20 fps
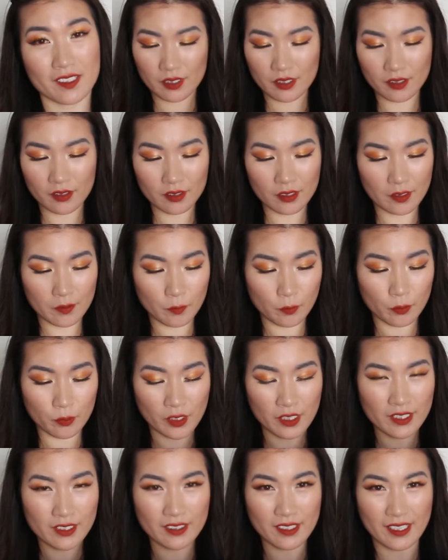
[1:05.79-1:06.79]
So the
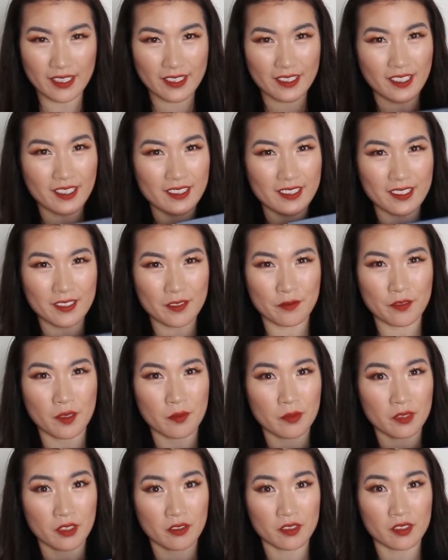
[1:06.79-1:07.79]
one I got is from
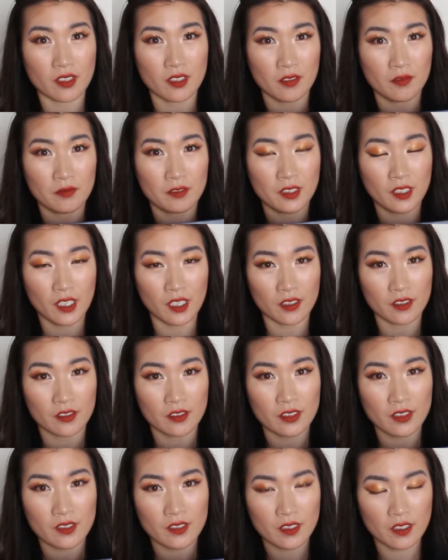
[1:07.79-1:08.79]
Dose of
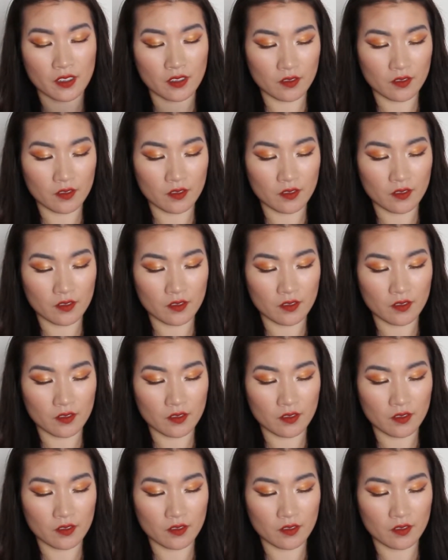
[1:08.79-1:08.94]
Colors.